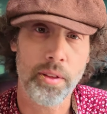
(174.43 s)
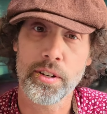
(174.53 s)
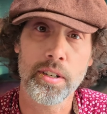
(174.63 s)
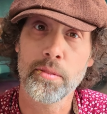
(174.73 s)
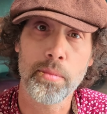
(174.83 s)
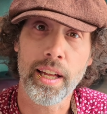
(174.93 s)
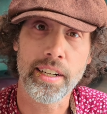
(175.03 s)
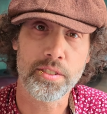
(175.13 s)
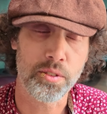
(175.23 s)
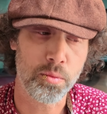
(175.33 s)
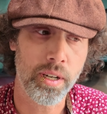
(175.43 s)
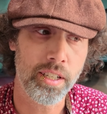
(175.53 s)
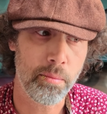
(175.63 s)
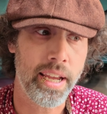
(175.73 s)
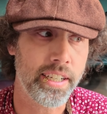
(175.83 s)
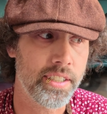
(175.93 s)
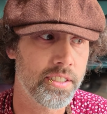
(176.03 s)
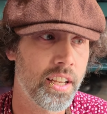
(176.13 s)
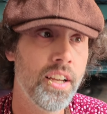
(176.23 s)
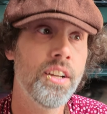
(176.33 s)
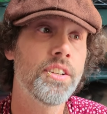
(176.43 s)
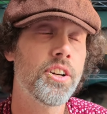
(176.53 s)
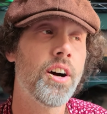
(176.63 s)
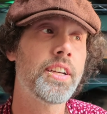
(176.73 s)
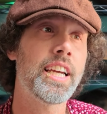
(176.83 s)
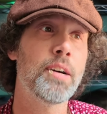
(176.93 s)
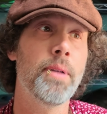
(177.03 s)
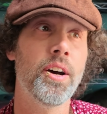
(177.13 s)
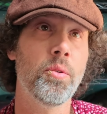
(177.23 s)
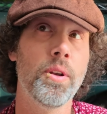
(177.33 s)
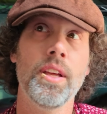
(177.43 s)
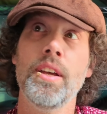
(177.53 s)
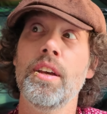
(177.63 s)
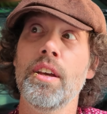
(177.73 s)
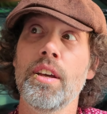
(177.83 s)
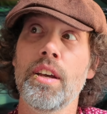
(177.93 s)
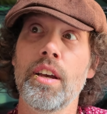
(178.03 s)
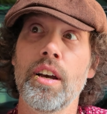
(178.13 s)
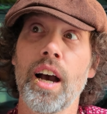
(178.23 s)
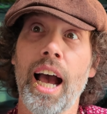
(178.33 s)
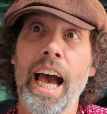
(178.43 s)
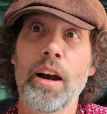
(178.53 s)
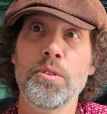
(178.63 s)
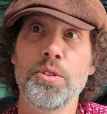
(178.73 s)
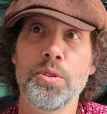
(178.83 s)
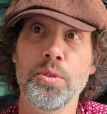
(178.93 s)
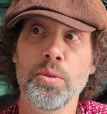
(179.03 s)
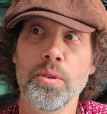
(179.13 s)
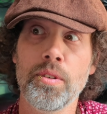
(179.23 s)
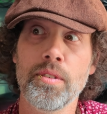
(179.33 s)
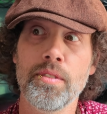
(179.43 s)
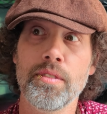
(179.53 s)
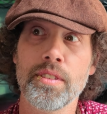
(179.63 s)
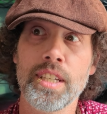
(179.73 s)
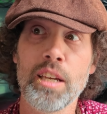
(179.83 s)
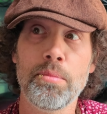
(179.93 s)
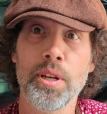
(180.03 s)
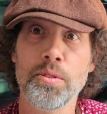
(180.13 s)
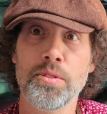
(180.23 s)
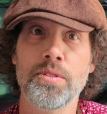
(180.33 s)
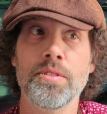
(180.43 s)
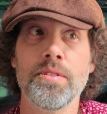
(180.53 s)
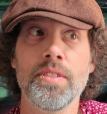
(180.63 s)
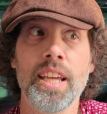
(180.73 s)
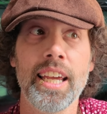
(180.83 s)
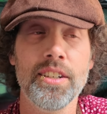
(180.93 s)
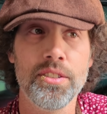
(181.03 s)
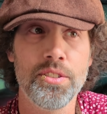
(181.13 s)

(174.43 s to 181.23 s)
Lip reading: other players as well and makers talking about how to keep notes in